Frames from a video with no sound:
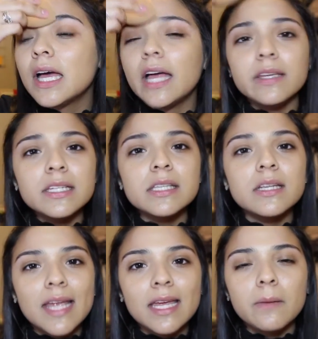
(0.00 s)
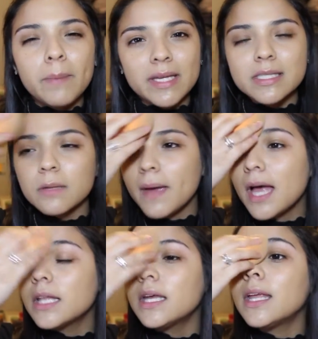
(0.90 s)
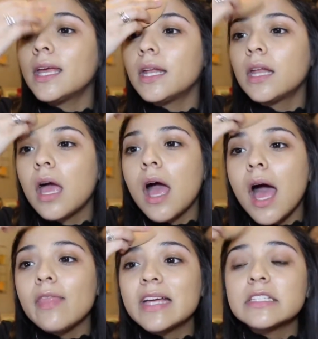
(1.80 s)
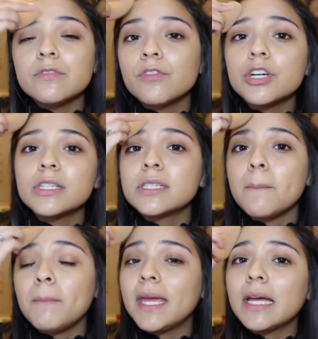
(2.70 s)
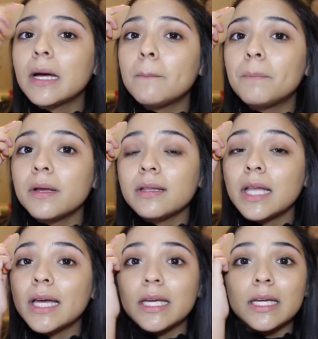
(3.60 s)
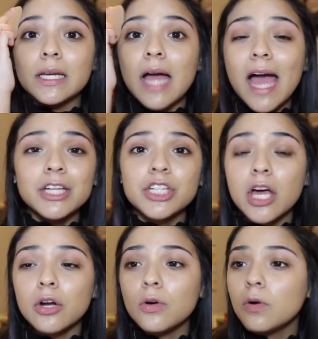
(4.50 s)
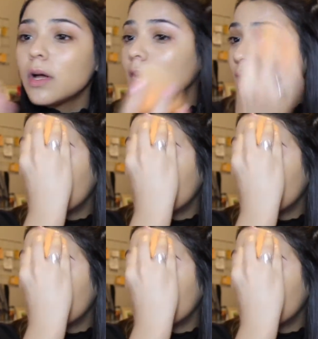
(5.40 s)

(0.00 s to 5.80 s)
I think it's the Naked Basic palette, and that's the first makeup like eyeshadow